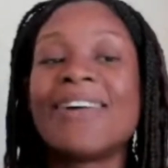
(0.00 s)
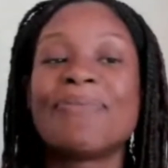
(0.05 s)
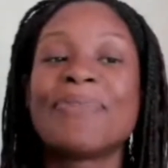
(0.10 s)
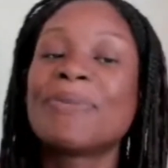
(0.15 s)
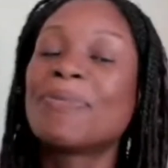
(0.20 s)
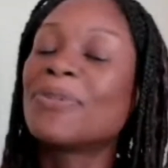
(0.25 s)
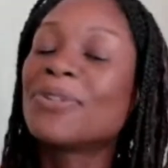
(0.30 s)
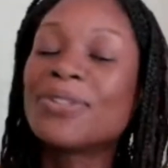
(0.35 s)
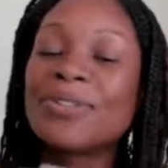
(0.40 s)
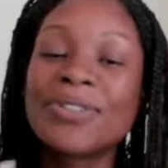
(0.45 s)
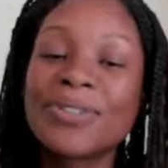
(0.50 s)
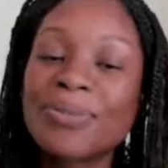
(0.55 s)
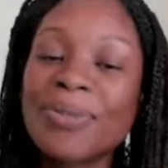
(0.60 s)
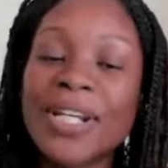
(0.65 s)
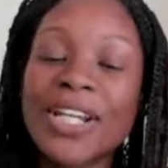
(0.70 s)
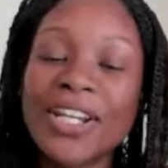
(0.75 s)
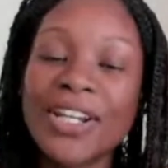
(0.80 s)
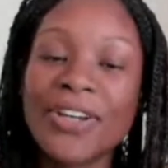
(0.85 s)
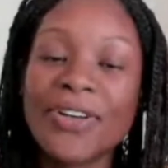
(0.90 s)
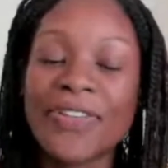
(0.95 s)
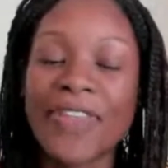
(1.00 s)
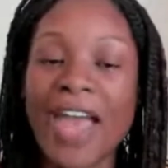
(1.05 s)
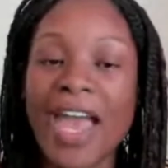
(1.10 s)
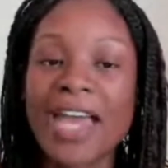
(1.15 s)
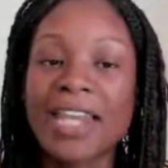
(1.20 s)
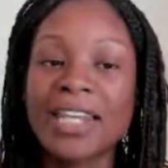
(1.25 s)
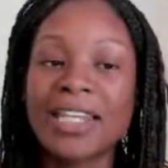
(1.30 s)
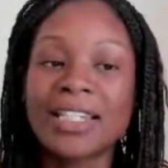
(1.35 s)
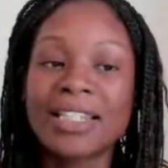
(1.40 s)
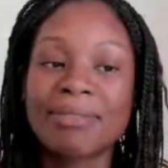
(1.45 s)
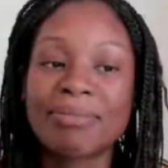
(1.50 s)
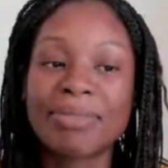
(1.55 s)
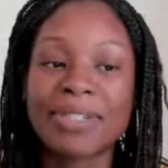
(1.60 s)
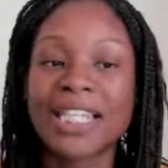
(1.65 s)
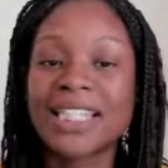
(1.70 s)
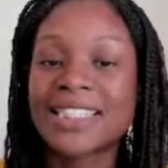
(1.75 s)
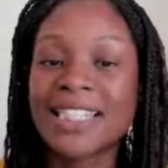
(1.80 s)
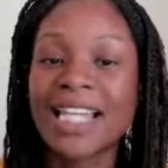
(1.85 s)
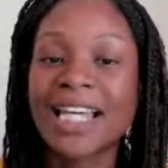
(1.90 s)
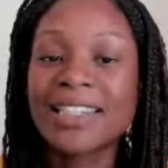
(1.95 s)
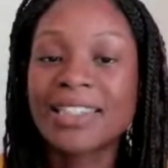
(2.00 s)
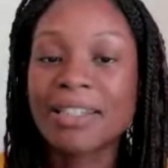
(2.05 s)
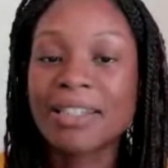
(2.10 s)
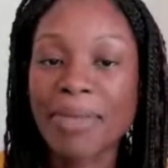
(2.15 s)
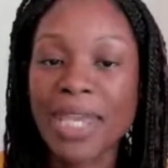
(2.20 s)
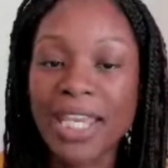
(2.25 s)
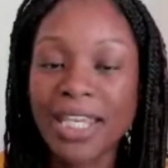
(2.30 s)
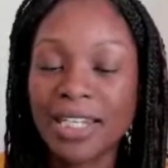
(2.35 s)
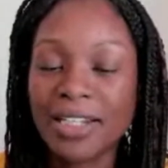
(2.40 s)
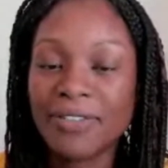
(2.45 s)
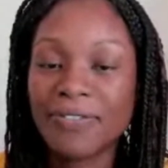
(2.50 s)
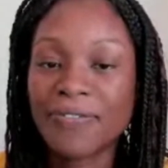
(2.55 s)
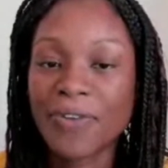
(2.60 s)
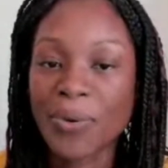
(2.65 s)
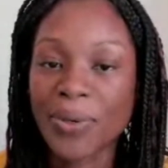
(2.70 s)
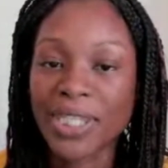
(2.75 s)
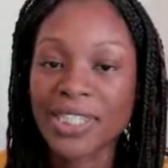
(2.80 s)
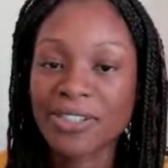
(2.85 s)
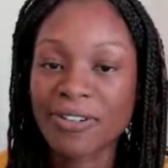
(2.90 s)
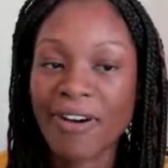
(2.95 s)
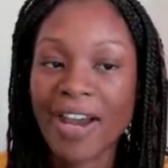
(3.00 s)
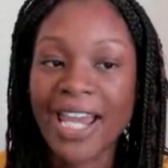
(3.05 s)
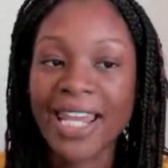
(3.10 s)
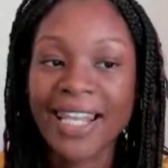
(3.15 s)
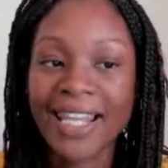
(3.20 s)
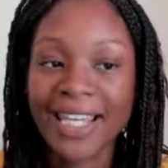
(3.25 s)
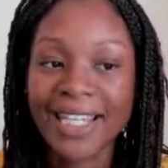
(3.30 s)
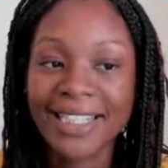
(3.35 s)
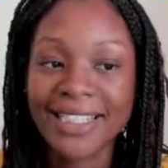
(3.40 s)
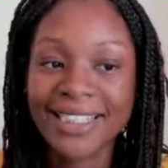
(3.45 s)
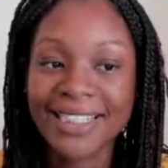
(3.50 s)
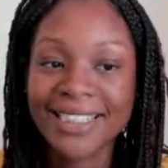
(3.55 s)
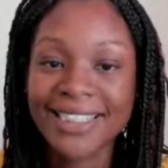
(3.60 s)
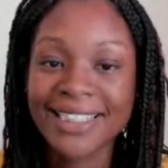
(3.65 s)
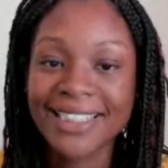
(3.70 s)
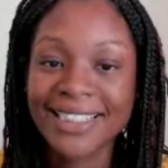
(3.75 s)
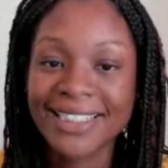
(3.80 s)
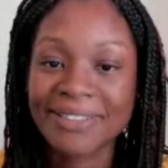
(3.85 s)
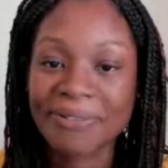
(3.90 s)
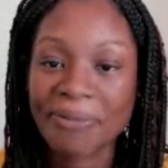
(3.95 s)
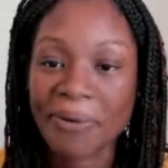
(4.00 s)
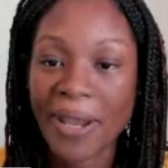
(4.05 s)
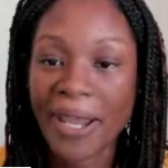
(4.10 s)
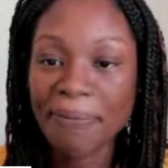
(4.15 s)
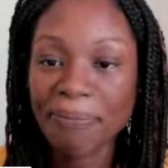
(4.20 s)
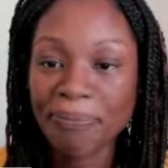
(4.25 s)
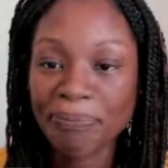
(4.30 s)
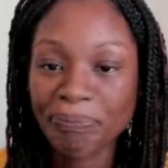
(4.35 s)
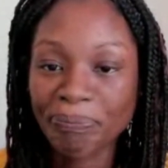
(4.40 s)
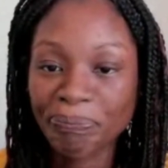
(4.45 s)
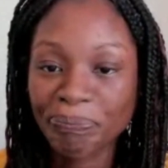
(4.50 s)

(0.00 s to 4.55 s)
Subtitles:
People do want to know that, but that's not the main focus or highlight. Okay.